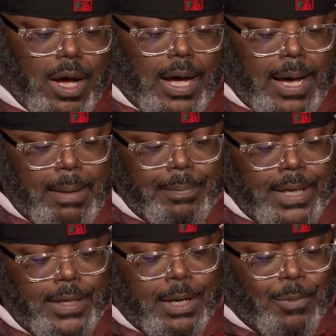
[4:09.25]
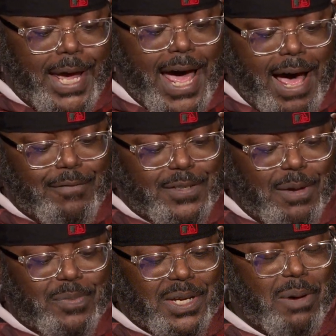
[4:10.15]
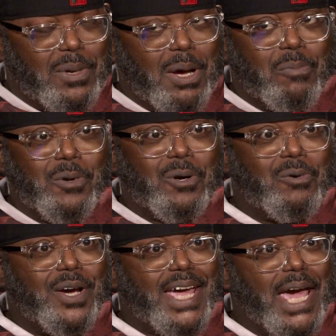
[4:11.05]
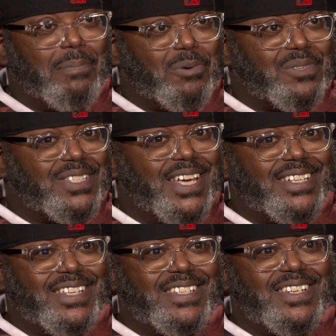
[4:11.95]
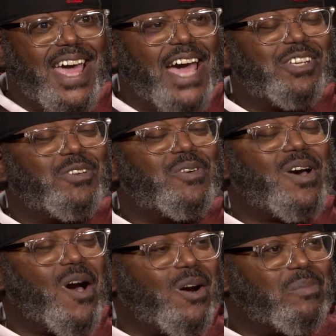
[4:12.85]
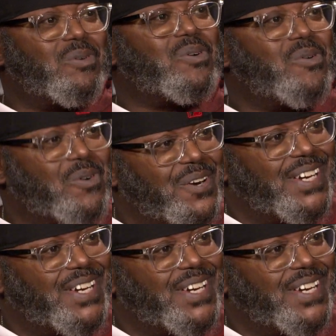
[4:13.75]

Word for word: um, and then we have something coming up real quick. April 6th is National Caramel Corn